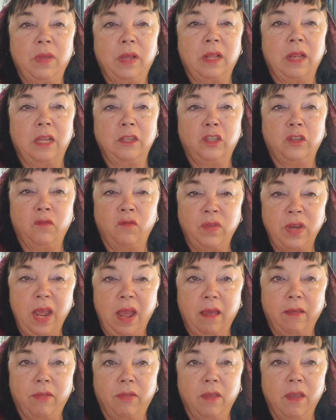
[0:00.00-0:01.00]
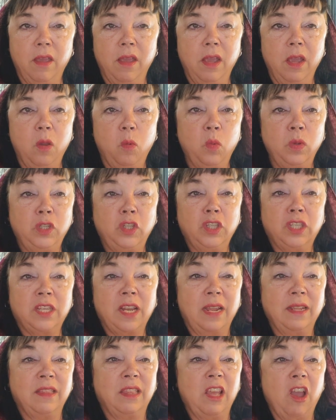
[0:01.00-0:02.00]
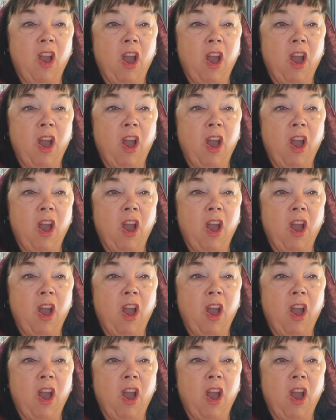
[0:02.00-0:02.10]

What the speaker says: the clutch of death, which is like the